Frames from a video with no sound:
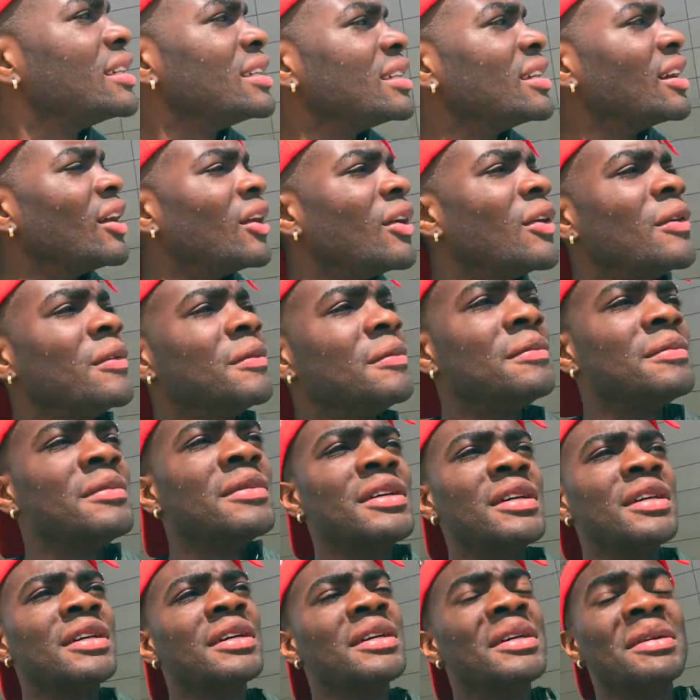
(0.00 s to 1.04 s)
Yo,
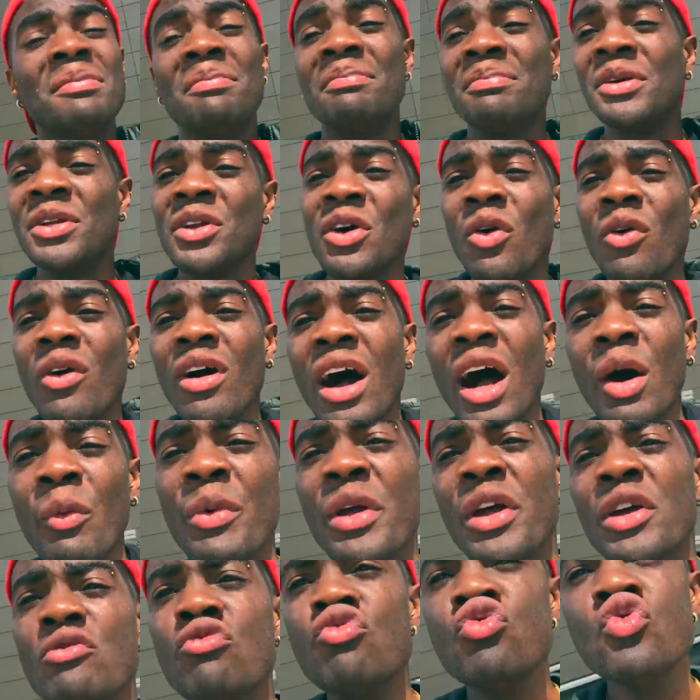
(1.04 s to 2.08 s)
I don't want to
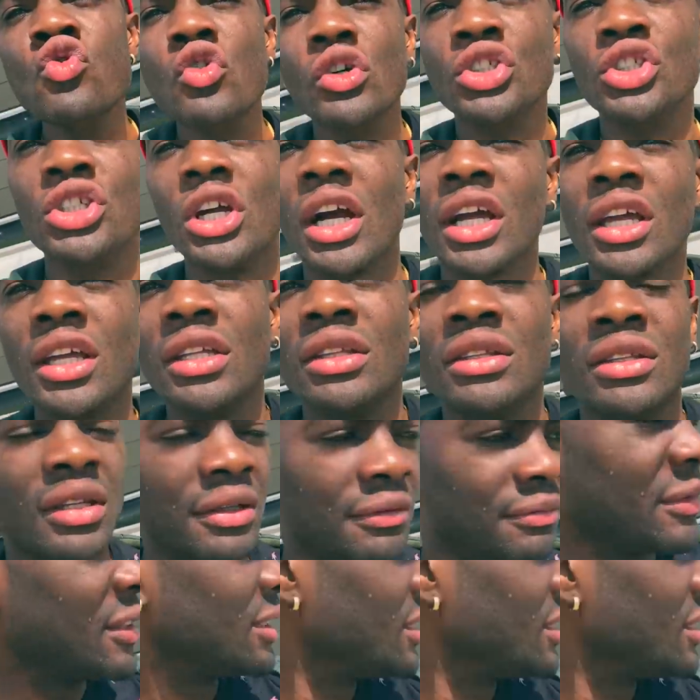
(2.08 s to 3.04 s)
wear no jacket.